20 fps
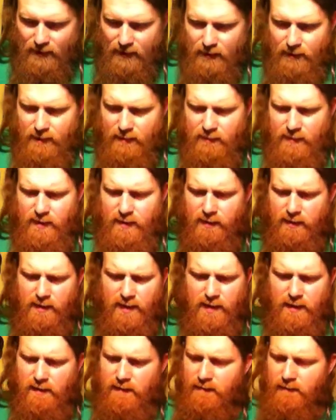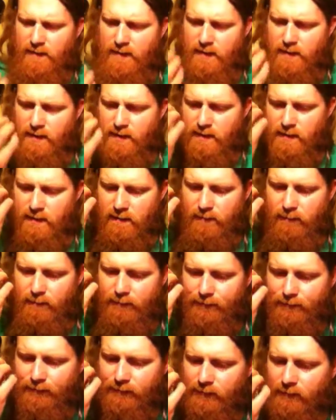It smells like a very
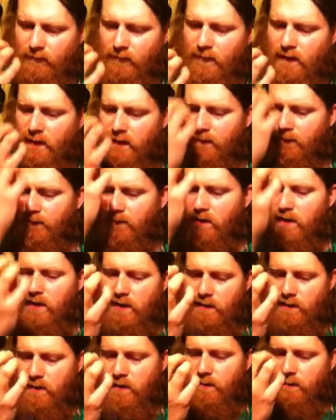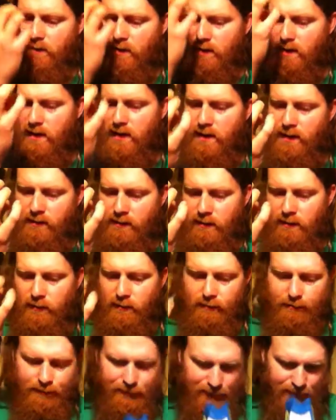upfront upper
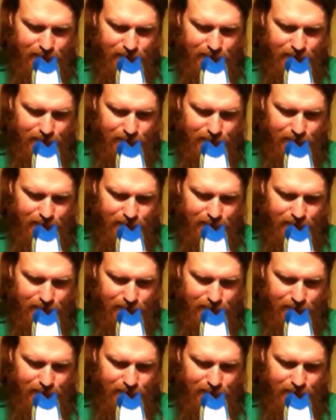nasal.